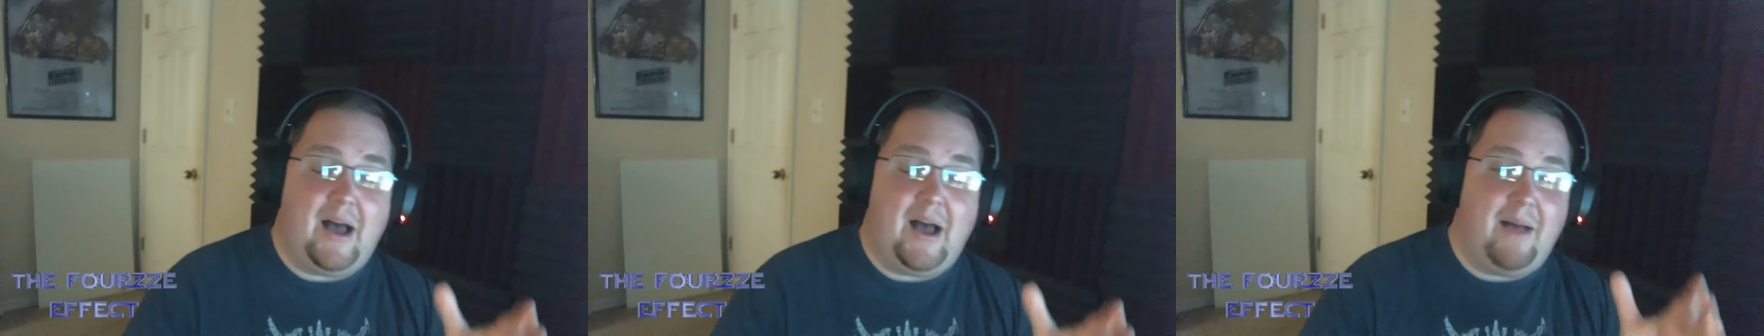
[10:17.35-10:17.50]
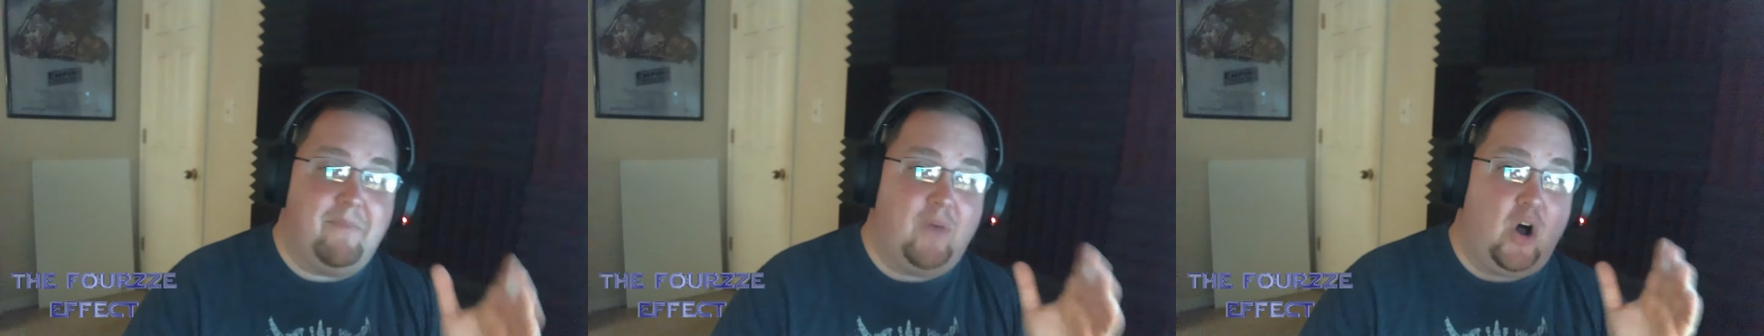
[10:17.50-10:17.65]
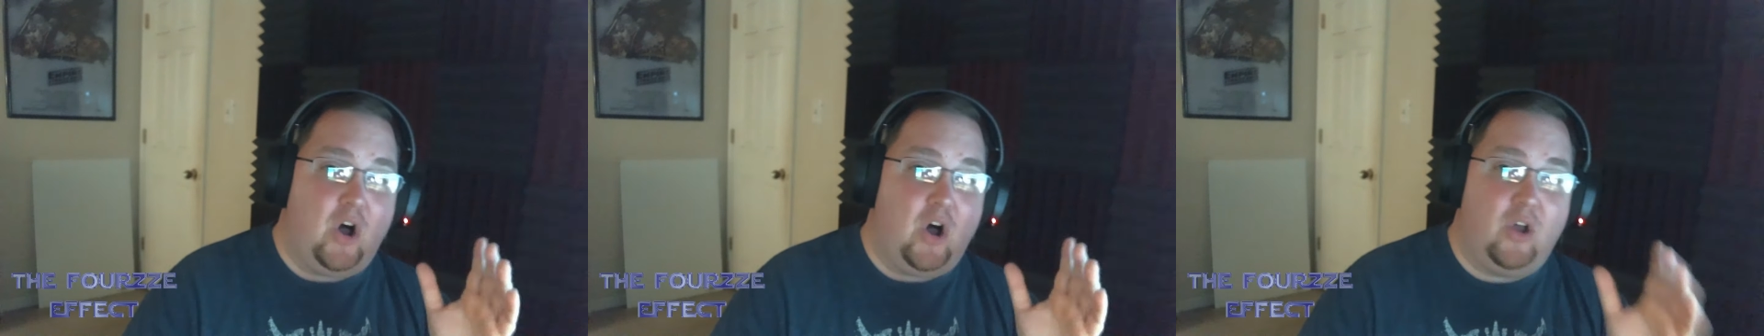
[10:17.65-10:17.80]

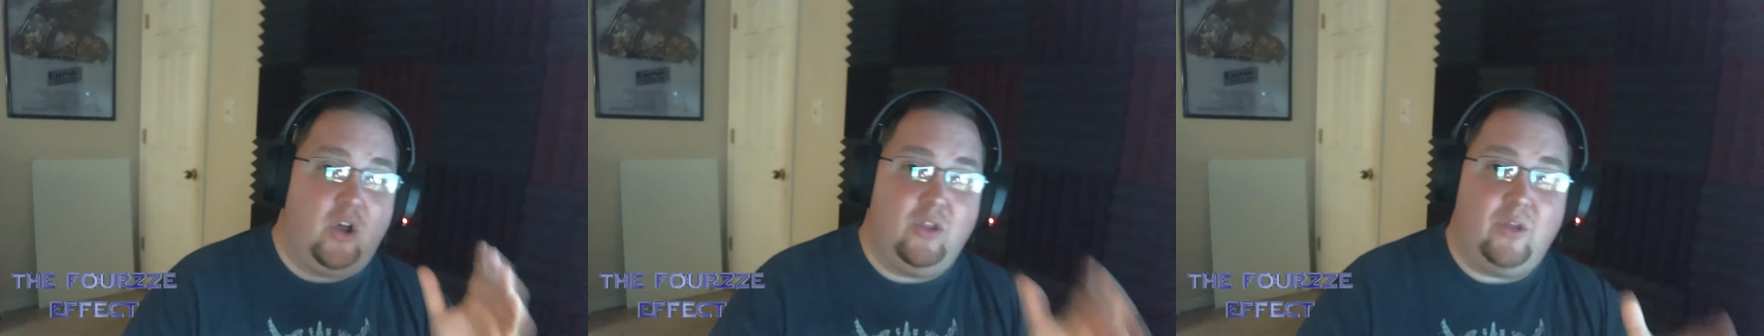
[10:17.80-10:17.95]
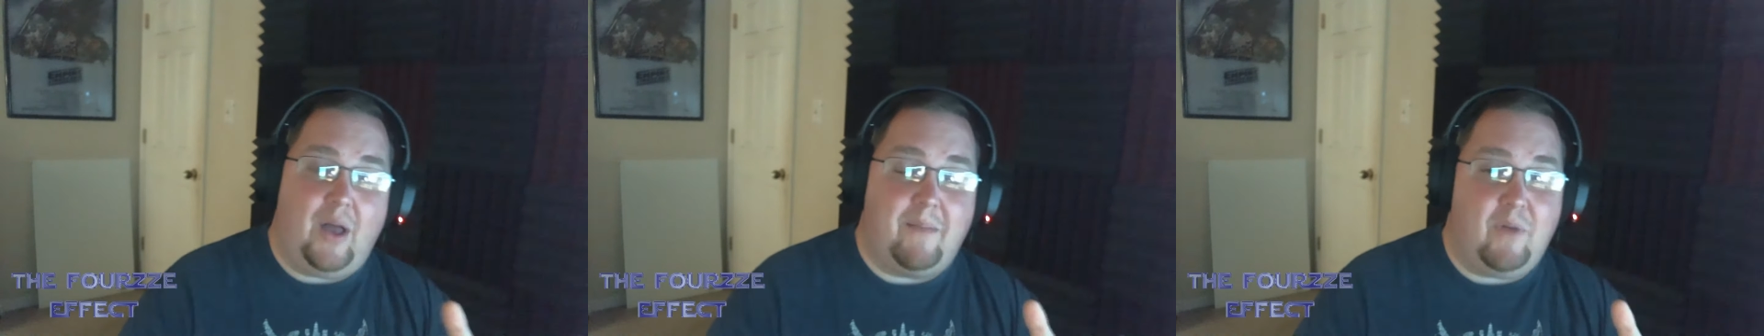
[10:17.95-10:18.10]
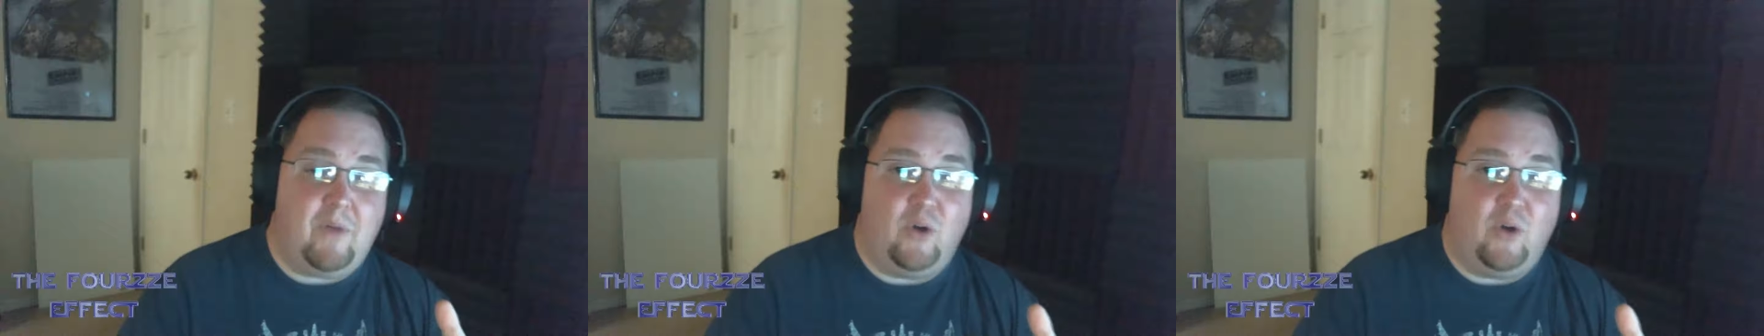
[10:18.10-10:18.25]
I'm
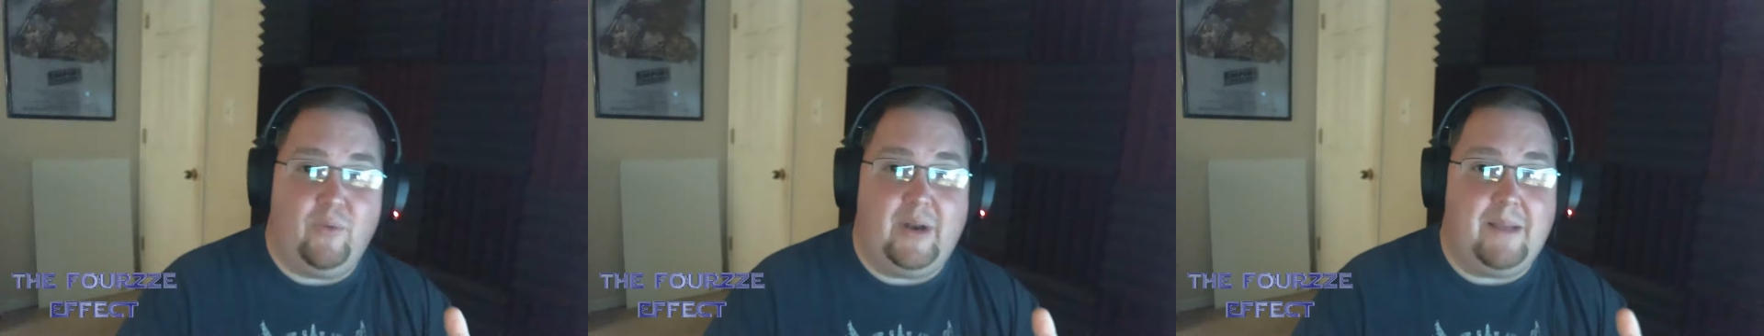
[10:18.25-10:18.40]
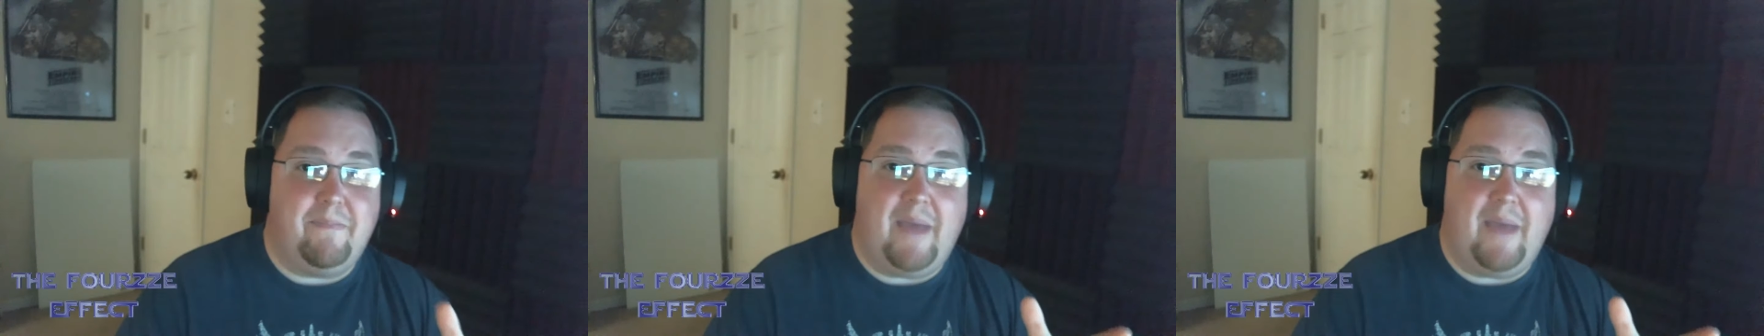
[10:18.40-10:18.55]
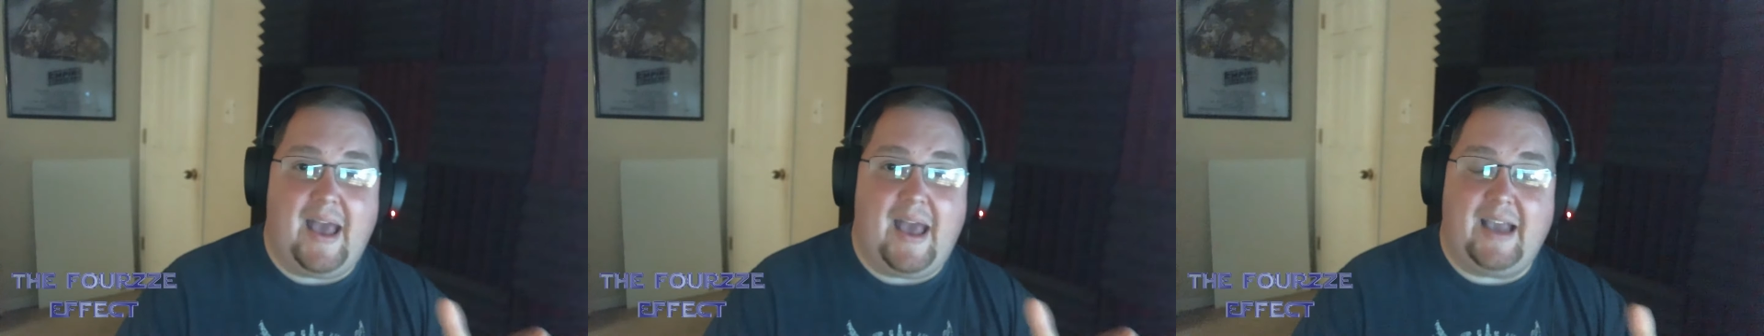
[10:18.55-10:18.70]
already
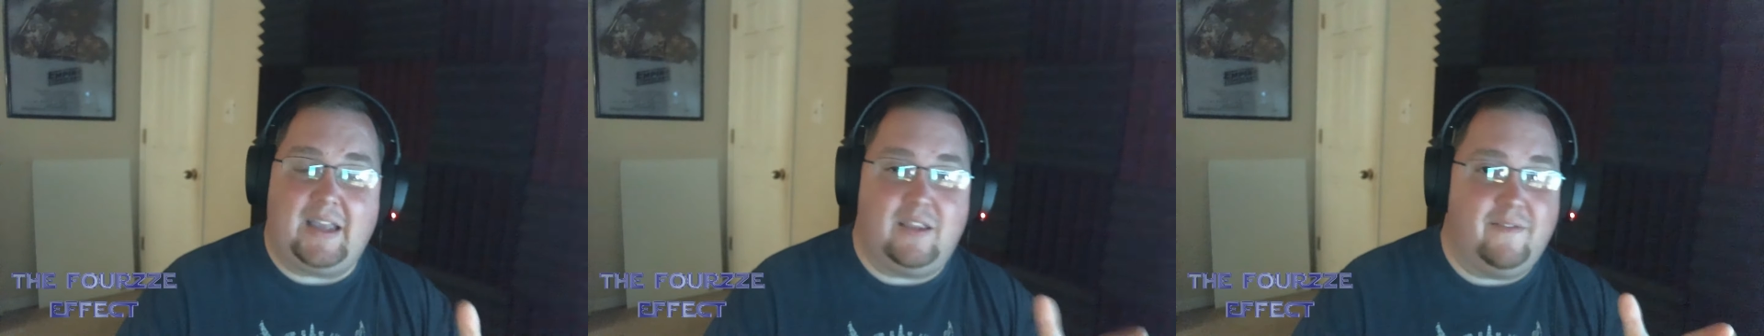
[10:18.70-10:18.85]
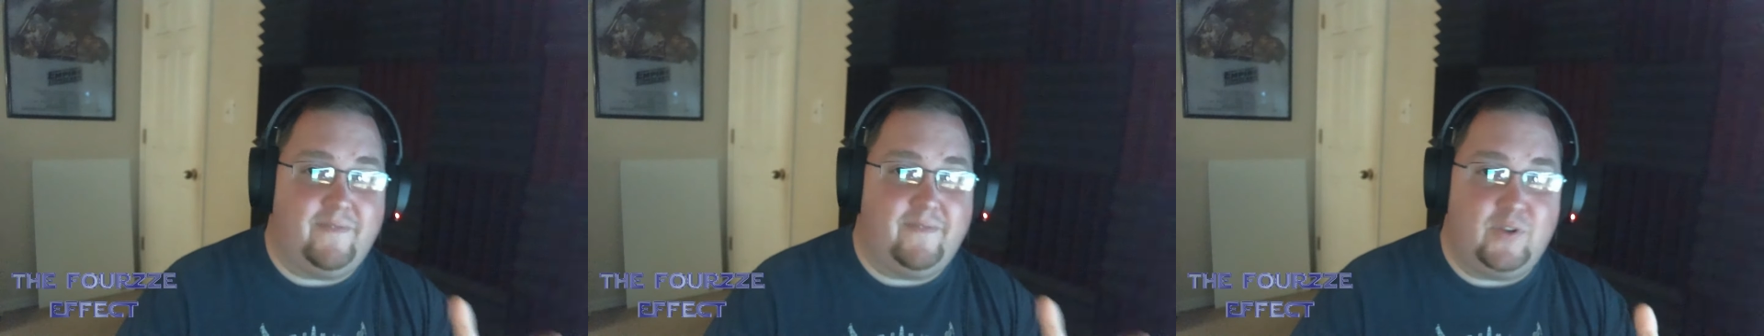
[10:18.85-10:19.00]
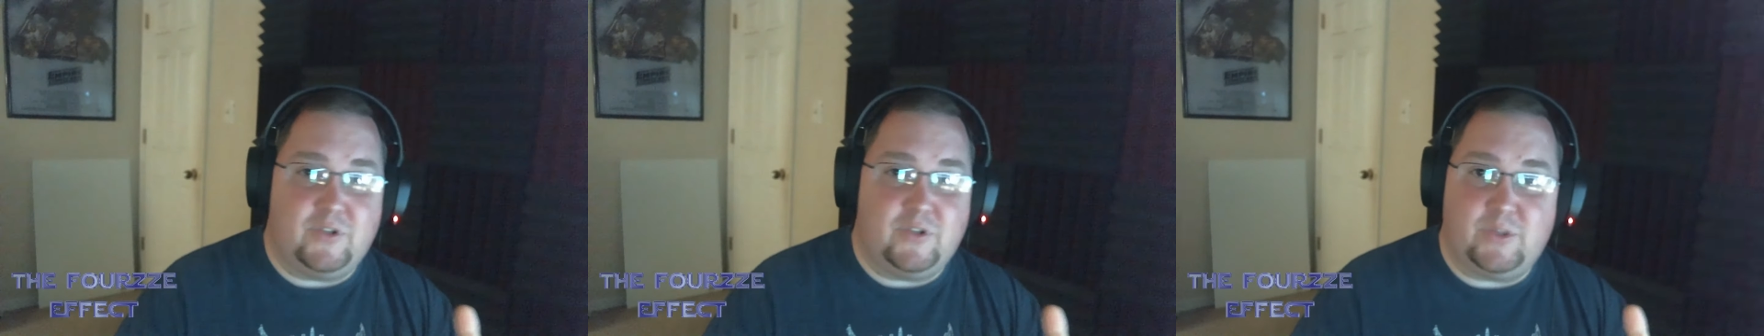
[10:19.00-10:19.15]
back in the
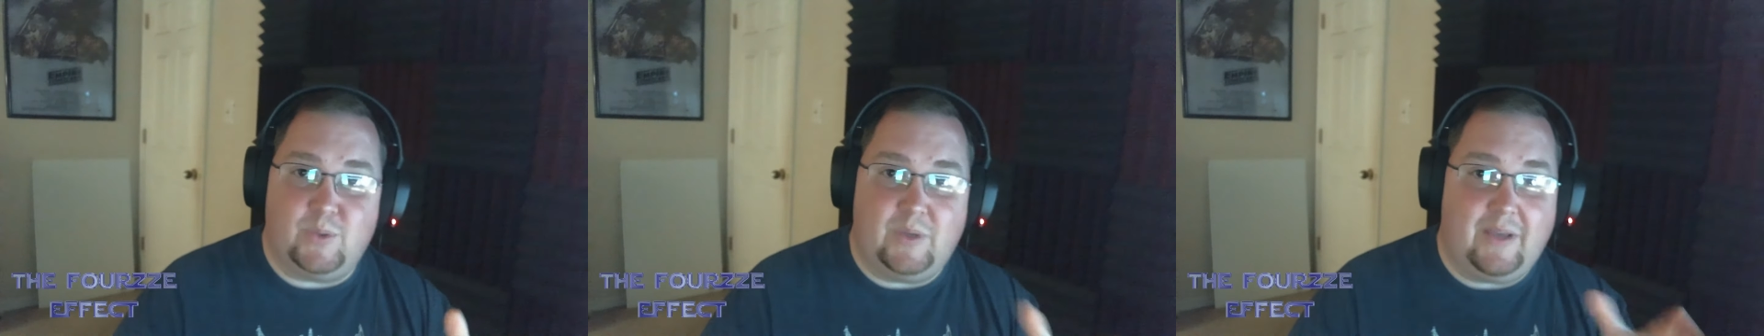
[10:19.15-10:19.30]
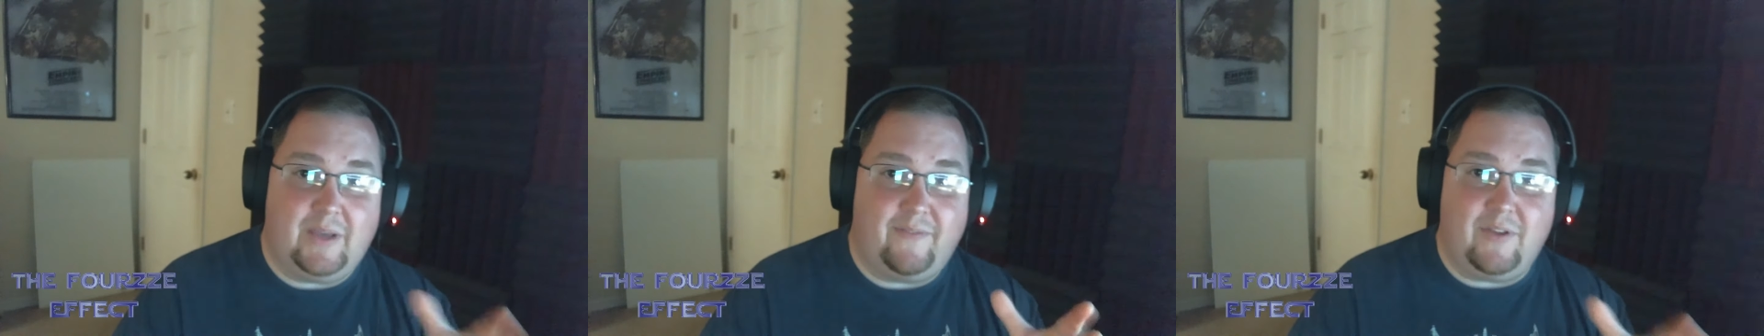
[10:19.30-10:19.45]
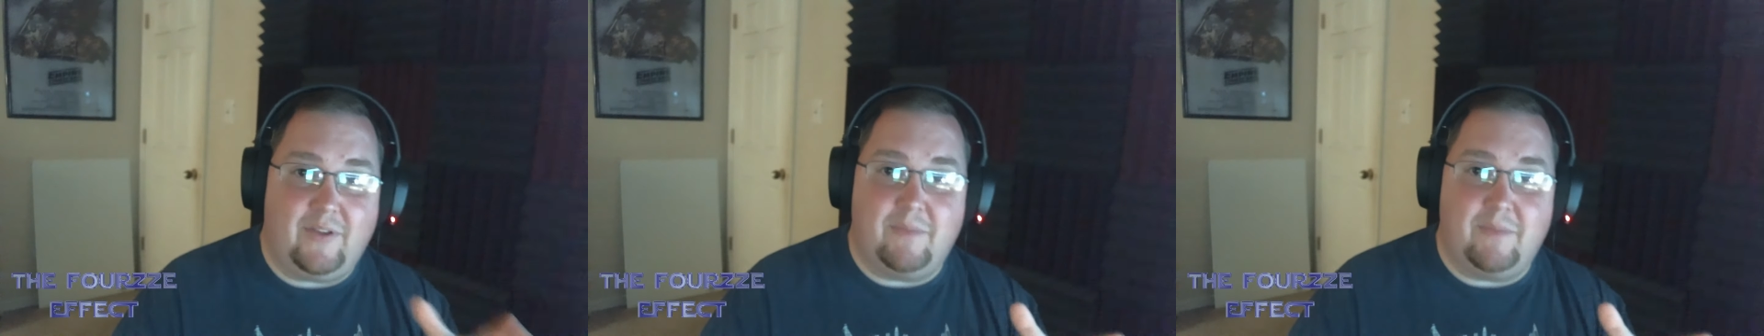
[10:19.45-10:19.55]
full swing of